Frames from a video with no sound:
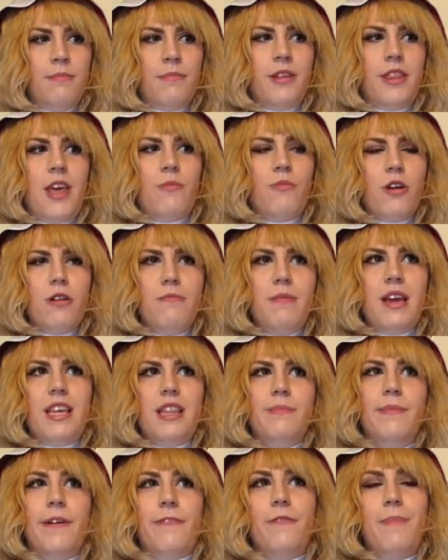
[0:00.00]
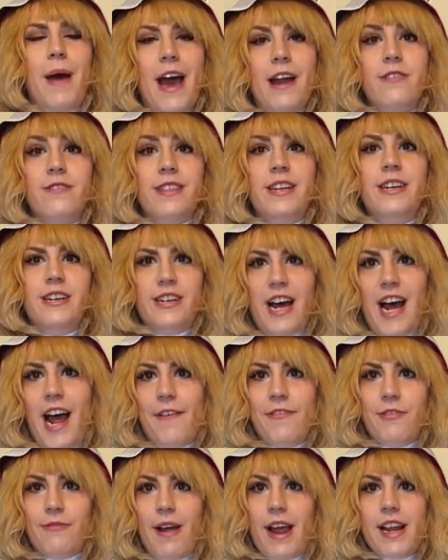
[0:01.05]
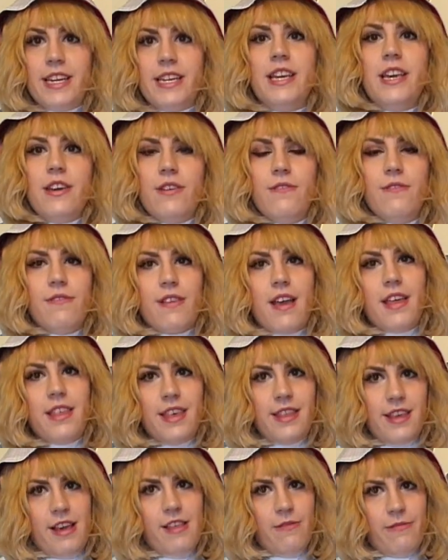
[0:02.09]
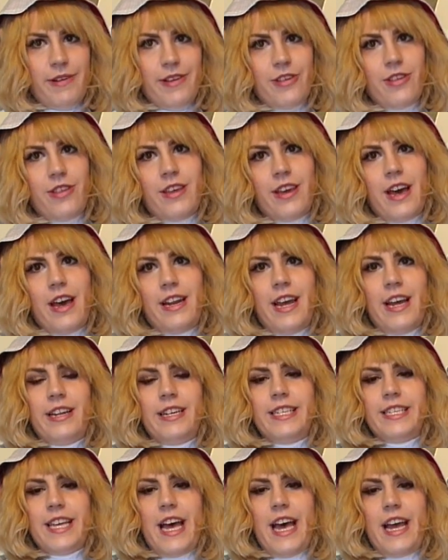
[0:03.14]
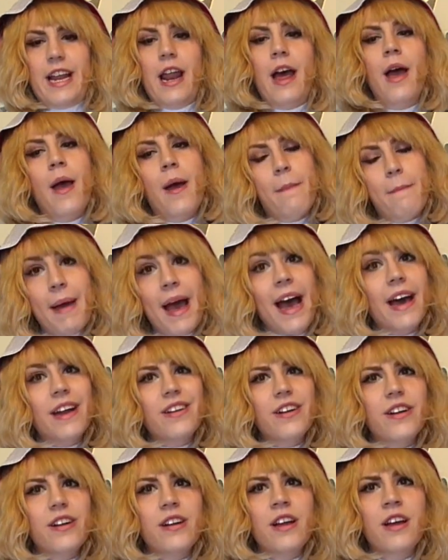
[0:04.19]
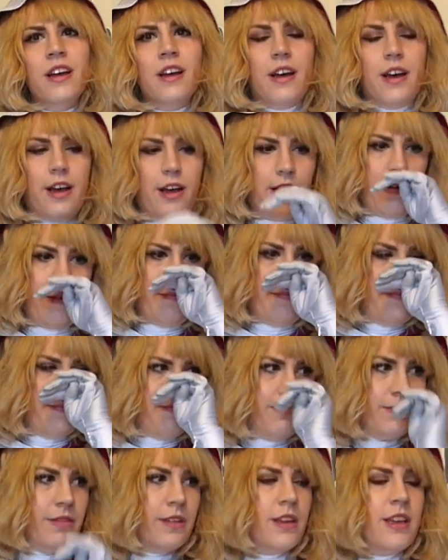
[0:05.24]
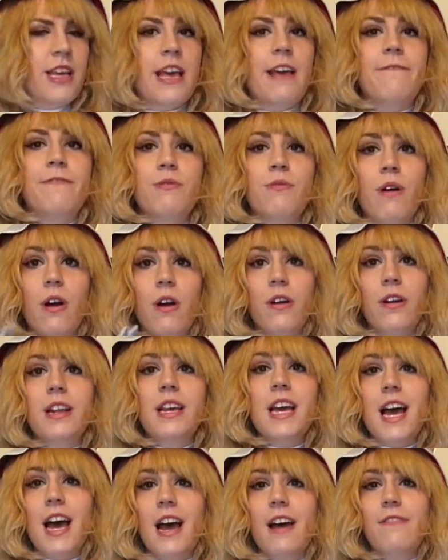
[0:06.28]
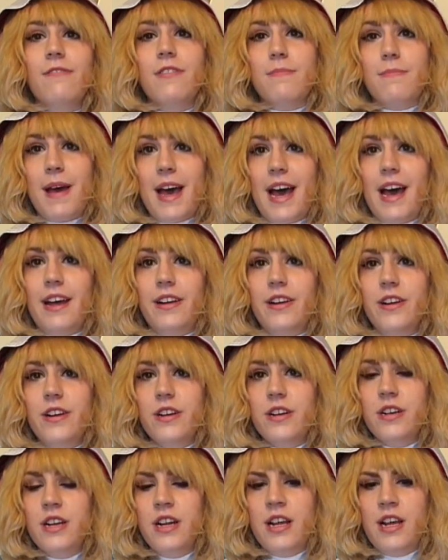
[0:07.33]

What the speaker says: but they were making them off the pattern they did not have the right to use, and then they switched to the Gunhead Design pattern. If you already have the pattern,